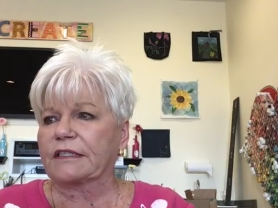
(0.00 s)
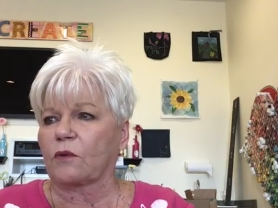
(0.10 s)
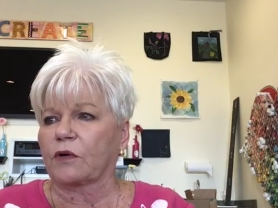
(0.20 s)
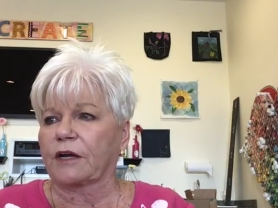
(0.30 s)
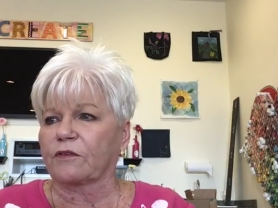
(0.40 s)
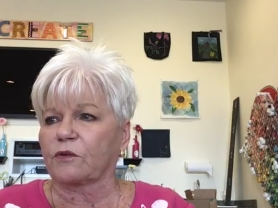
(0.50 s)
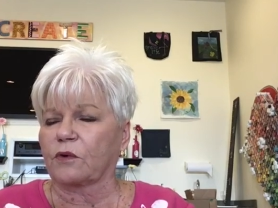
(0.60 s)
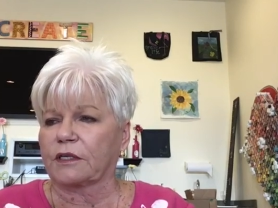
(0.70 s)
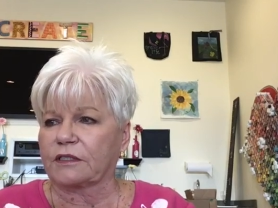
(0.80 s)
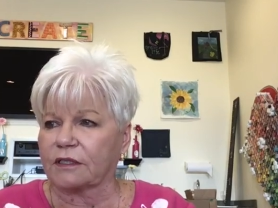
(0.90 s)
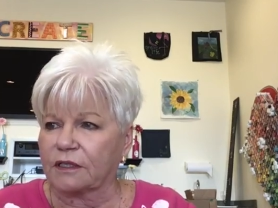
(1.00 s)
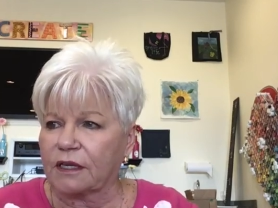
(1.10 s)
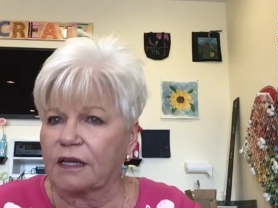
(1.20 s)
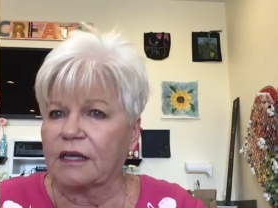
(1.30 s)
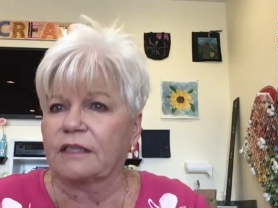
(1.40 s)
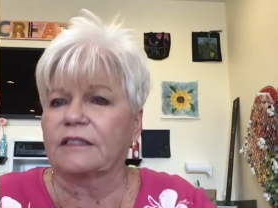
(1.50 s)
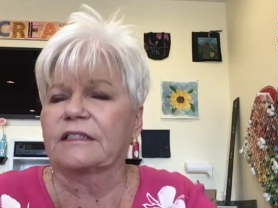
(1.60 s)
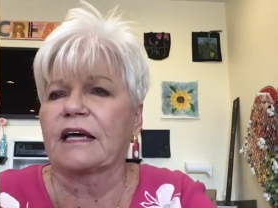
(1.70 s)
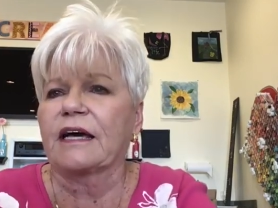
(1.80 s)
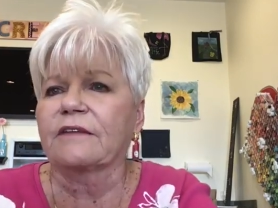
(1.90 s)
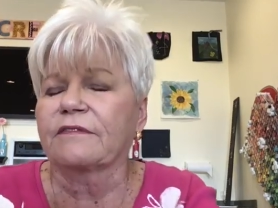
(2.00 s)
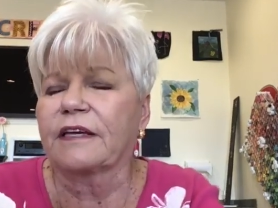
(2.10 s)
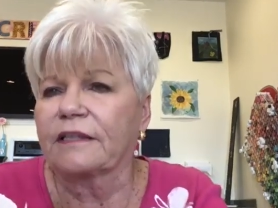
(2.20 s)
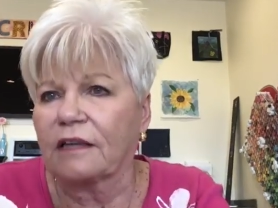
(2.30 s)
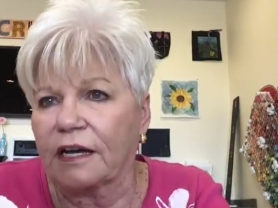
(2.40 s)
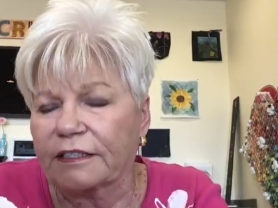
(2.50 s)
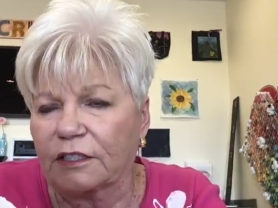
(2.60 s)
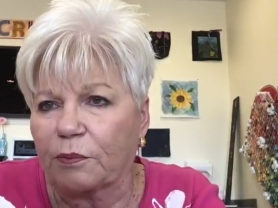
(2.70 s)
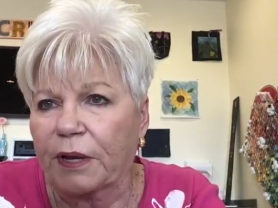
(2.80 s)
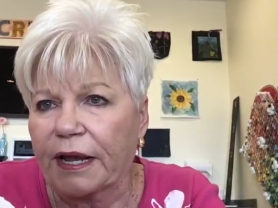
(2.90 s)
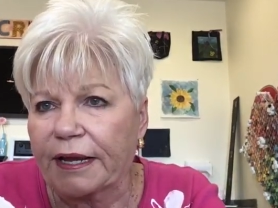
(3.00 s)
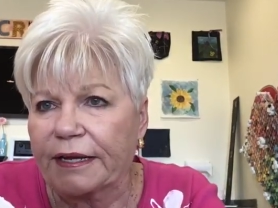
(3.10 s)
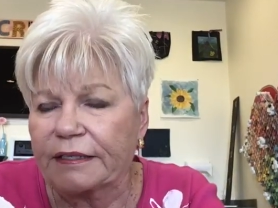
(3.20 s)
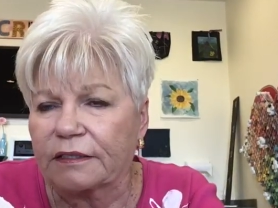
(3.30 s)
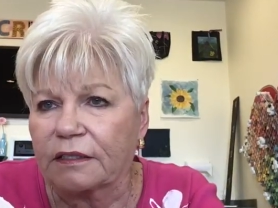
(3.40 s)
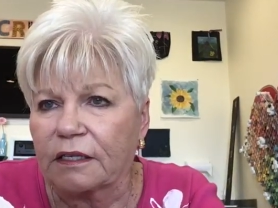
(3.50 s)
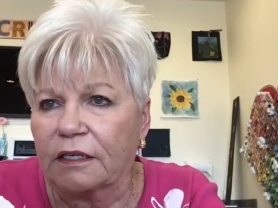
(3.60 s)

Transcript: I want everyone to decide if they'd like to paint